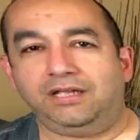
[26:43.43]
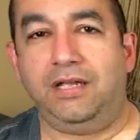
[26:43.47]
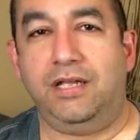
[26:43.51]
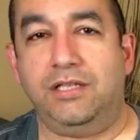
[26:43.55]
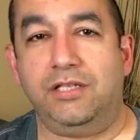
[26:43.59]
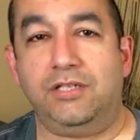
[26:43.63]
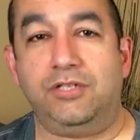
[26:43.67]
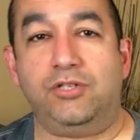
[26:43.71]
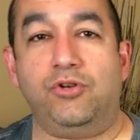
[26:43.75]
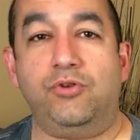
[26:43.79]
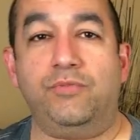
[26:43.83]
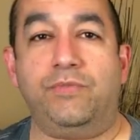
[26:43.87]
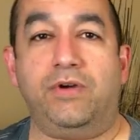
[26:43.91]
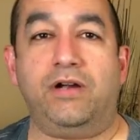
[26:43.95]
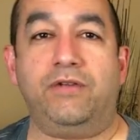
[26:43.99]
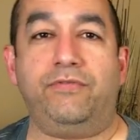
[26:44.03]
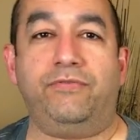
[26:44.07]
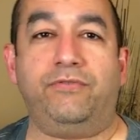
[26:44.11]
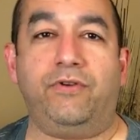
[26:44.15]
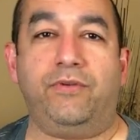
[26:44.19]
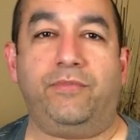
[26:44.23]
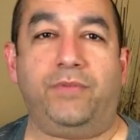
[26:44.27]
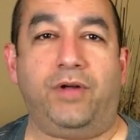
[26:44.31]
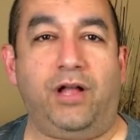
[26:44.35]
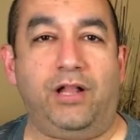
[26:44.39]
This is Omar
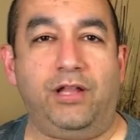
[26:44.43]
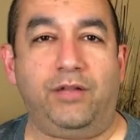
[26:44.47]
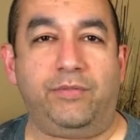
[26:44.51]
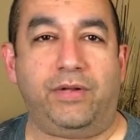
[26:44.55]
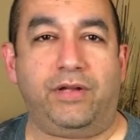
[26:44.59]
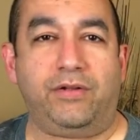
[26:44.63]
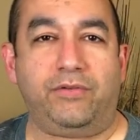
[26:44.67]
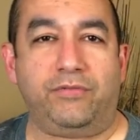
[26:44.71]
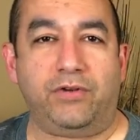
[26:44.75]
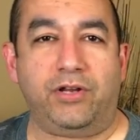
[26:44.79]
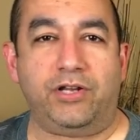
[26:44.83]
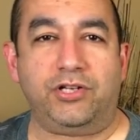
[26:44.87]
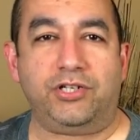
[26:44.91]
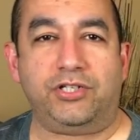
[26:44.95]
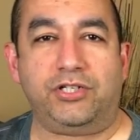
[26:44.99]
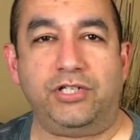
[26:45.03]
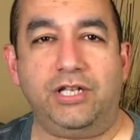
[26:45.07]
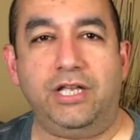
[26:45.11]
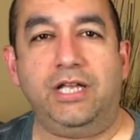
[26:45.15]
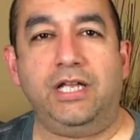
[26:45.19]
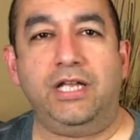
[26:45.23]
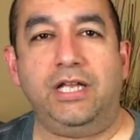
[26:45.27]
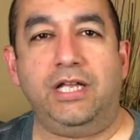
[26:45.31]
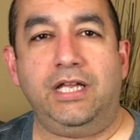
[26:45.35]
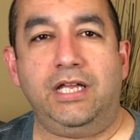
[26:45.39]
from All About Rush,
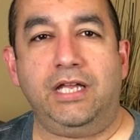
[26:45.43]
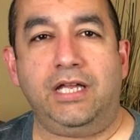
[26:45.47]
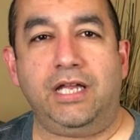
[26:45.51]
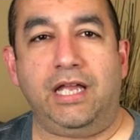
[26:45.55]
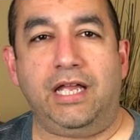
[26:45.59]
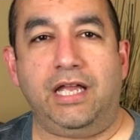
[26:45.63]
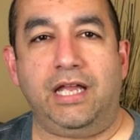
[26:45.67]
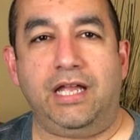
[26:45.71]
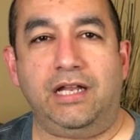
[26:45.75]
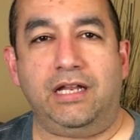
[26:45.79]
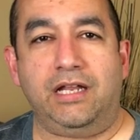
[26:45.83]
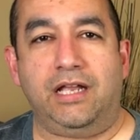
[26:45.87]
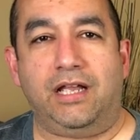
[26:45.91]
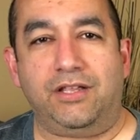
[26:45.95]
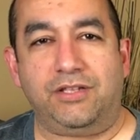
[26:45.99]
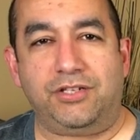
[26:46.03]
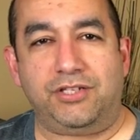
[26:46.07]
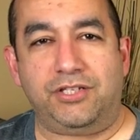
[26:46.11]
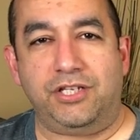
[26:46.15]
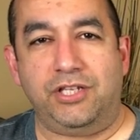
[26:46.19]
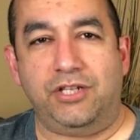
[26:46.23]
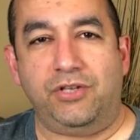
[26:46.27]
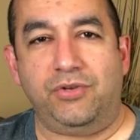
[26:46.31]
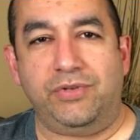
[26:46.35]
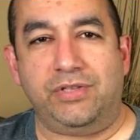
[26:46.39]
and I'll
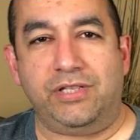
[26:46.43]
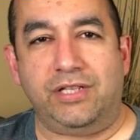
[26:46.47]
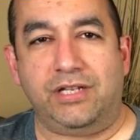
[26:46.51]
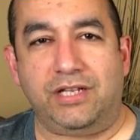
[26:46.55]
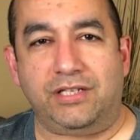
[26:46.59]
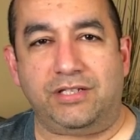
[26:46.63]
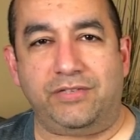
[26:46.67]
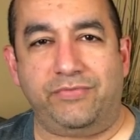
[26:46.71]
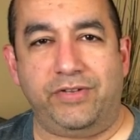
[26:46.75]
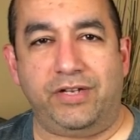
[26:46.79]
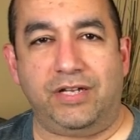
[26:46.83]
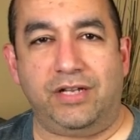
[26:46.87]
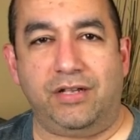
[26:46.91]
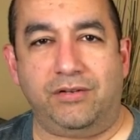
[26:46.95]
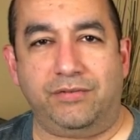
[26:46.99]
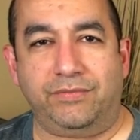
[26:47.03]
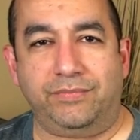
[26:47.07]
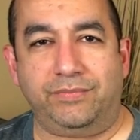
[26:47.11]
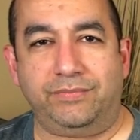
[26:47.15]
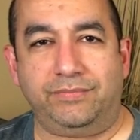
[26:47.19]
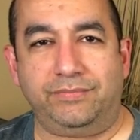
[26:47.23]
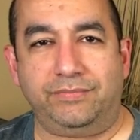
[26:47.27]
see you in the next video.